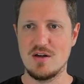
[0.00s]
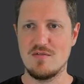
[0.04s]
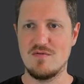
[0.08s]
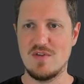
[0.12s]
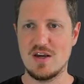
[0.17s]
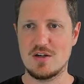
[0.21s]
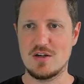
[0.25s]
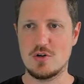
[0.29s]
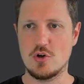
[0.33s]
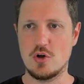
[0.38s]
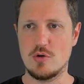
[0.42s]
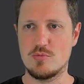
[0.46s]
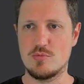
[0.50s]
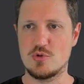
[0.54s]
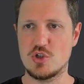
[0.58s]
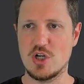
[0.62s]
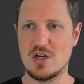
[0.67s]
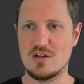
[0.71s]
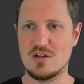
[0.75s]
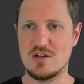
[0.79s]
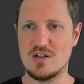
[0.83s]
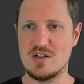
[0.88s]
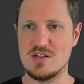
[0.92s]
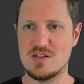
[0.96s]
vector
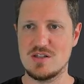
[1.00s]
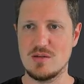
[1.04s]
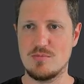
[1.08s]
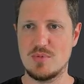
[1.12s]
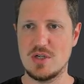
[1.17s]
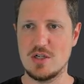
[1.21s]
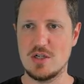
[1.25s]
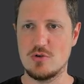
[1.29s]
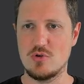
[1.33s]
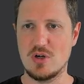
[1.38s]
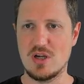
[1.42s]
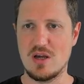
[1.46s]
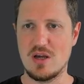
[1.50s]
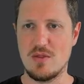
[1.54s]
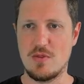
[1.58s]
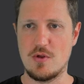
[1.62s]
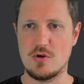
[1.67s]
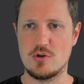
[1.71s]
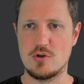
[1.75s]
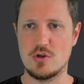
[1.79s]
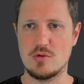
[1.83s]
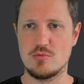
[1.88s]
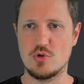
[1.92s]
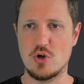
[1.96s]
object is appearing at
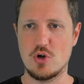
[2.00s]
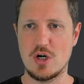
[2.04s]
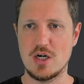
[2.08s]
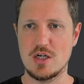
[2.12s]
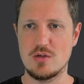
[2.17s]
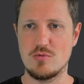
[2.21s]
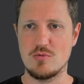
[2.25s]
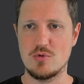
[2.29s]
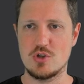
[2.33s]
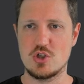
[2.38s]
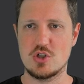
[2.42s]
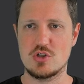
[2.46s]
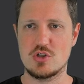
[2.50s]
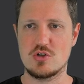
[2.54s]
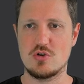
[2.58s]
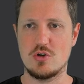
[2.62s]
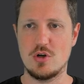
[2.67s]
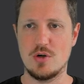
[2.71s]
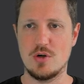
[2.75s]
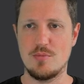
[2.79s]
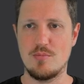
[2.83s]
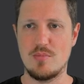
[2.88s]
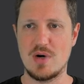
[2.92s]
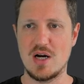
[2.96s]
the top right, which is
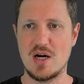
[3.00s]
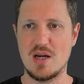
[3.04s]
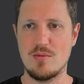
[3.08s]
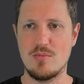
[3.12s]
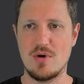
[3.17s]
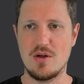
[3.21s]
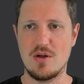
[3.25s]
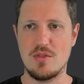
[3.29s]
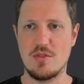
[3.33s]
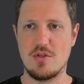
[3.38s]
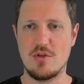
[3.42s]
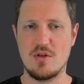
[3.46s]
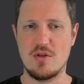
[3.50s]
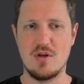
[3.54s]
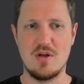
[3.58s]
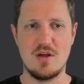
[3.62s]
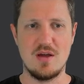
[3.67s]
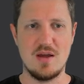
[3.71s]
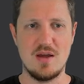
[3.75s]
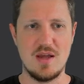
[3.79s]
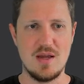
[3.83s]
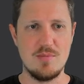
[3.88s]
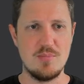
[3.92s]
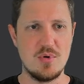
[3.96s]
called my month
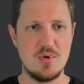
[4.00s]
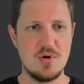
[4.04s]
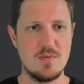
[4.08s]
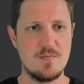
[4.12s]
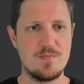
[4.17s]
app.